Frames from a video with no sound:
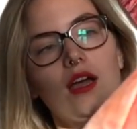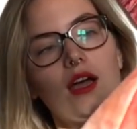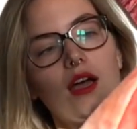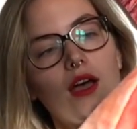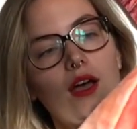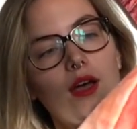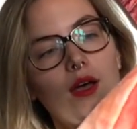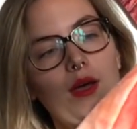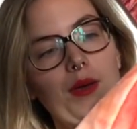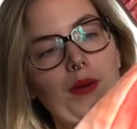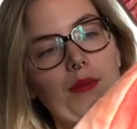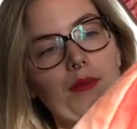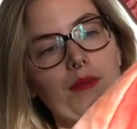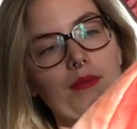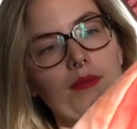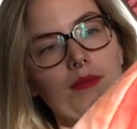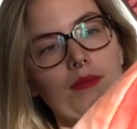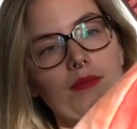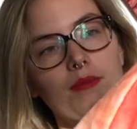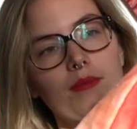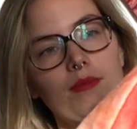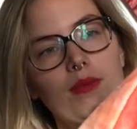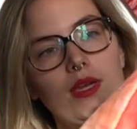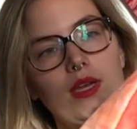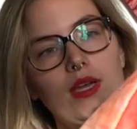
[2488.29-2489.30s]
and
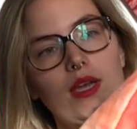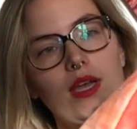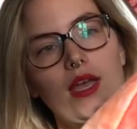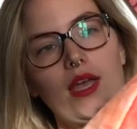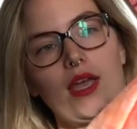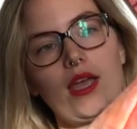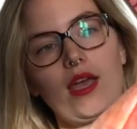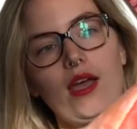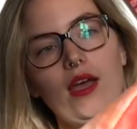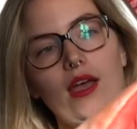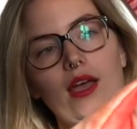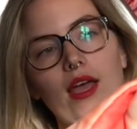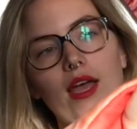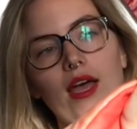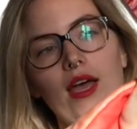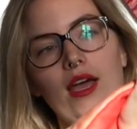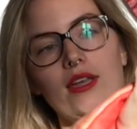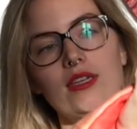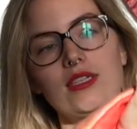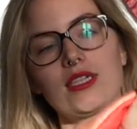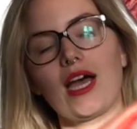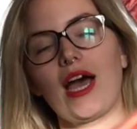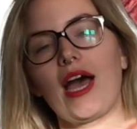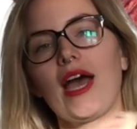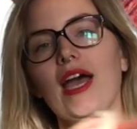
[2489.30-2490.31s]

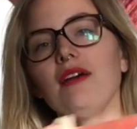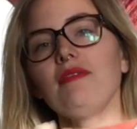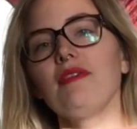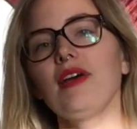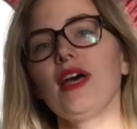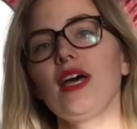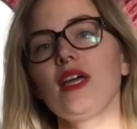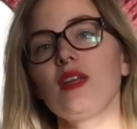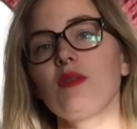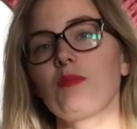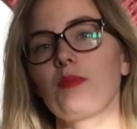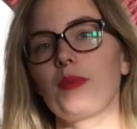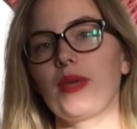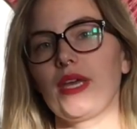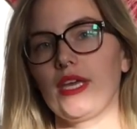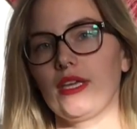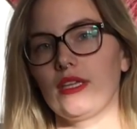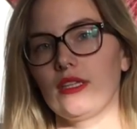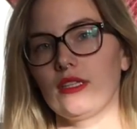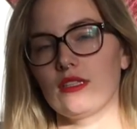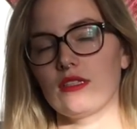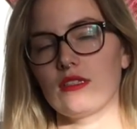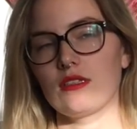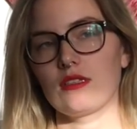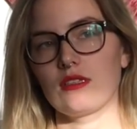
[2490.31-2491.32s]
I have had
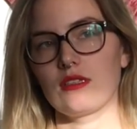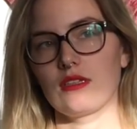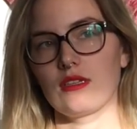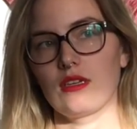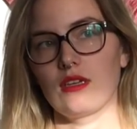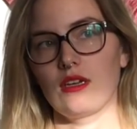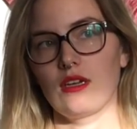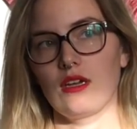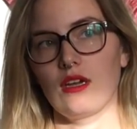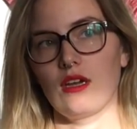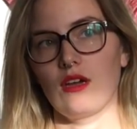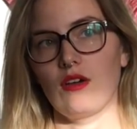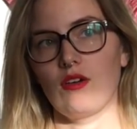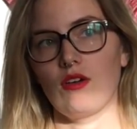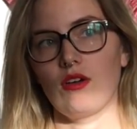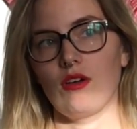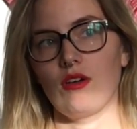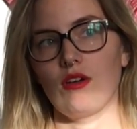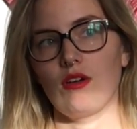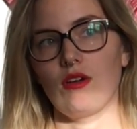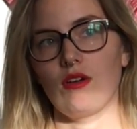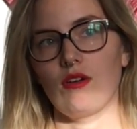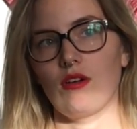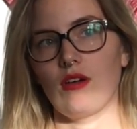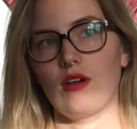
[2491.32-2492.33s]
pins,
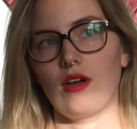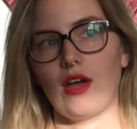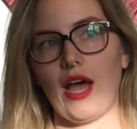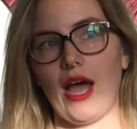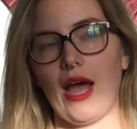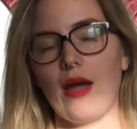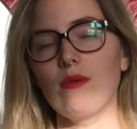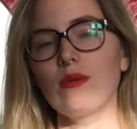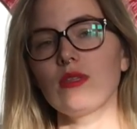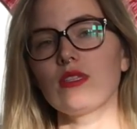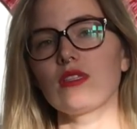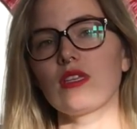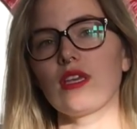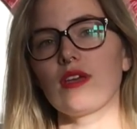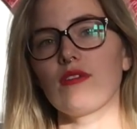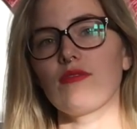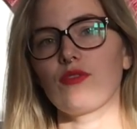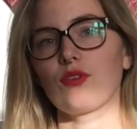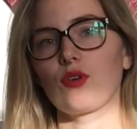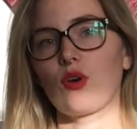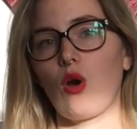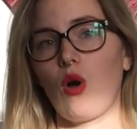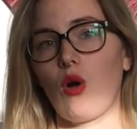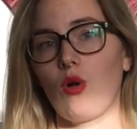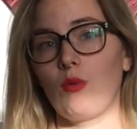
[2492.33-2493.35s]
I would say,
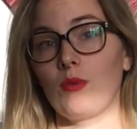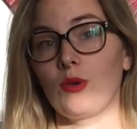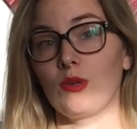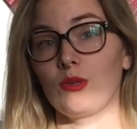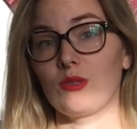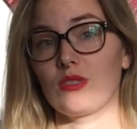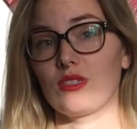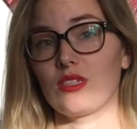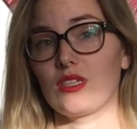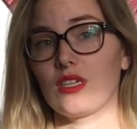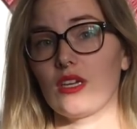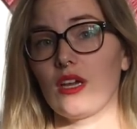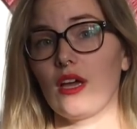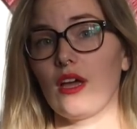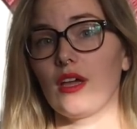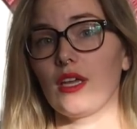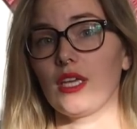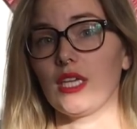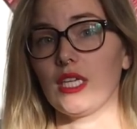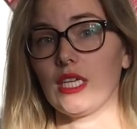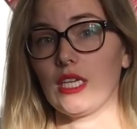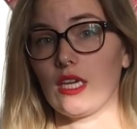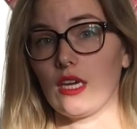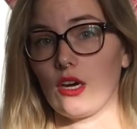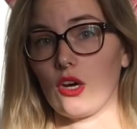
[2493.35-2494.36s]
for almost a
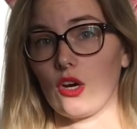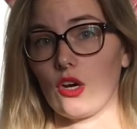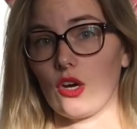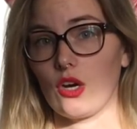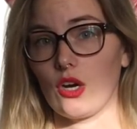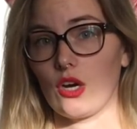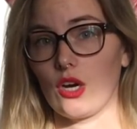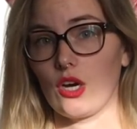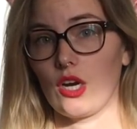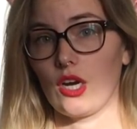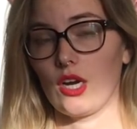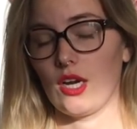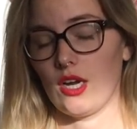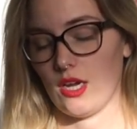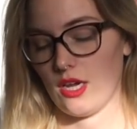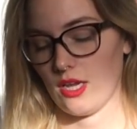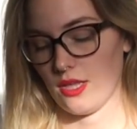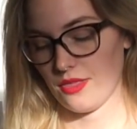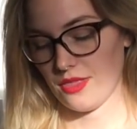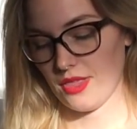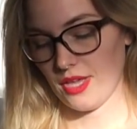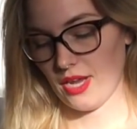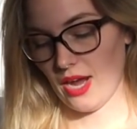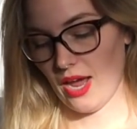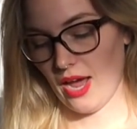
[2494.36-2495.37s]
year
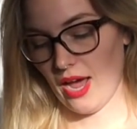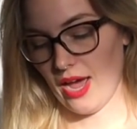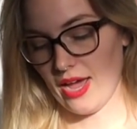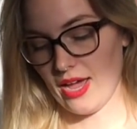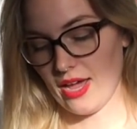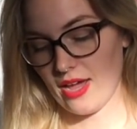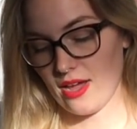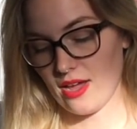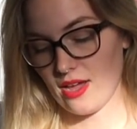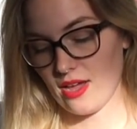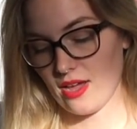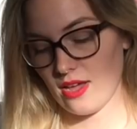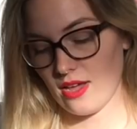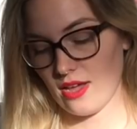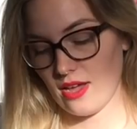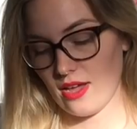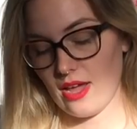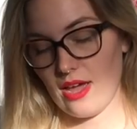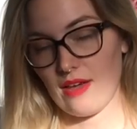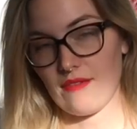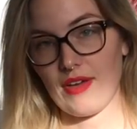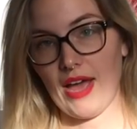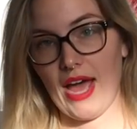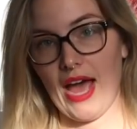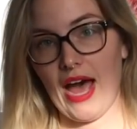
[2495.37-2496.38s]
that I
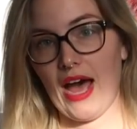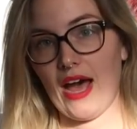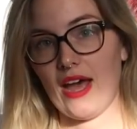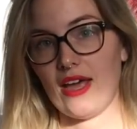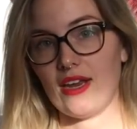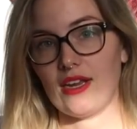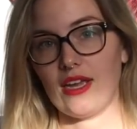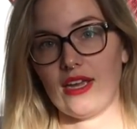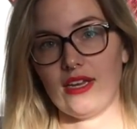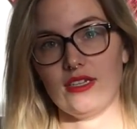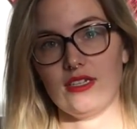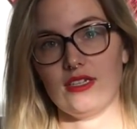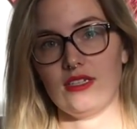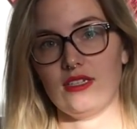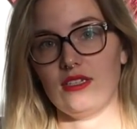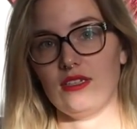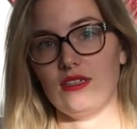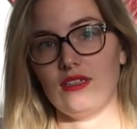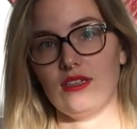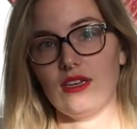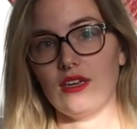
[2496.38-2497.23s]
have had and